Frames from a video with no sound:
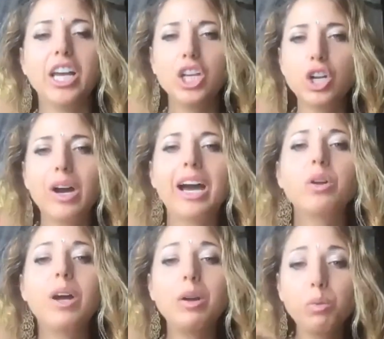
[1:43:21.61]
How
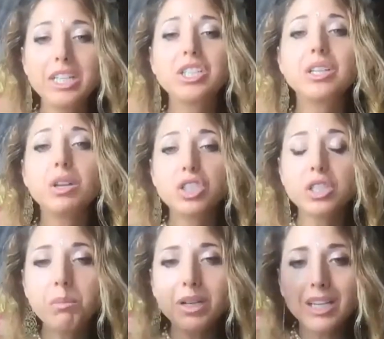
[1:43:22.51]
do I reach
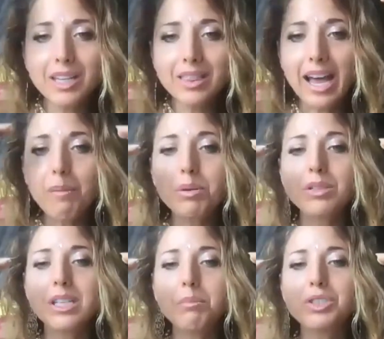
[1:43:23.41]
somebody in that
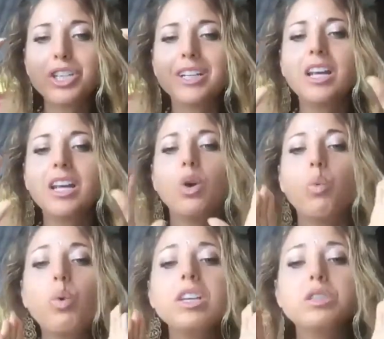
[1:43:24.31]
perception
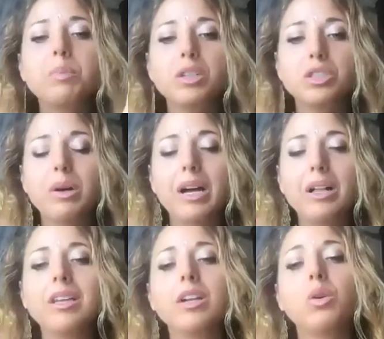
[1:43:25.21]
with
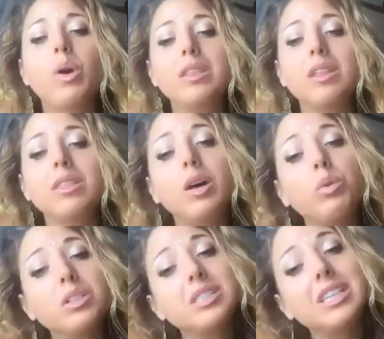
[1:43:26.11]
spirituality in a way that they'll
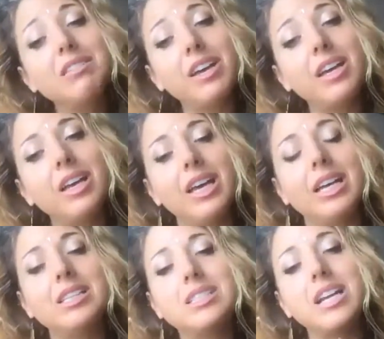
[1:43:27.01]
receive it
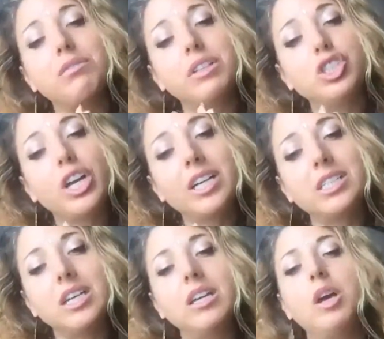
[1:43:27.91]
instead of
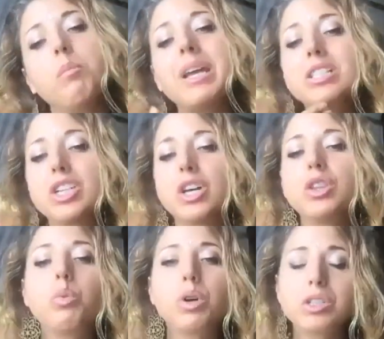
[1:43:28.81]
reject it based
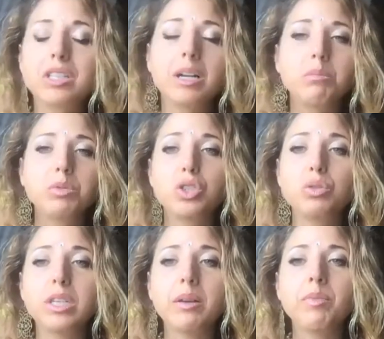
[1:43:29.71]
on the words that I'm
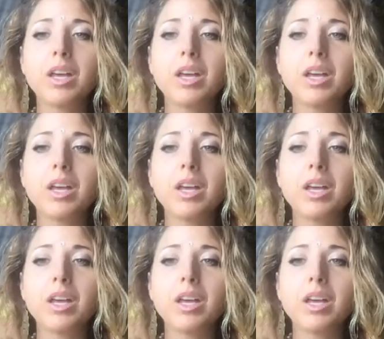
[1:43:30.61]
choosing.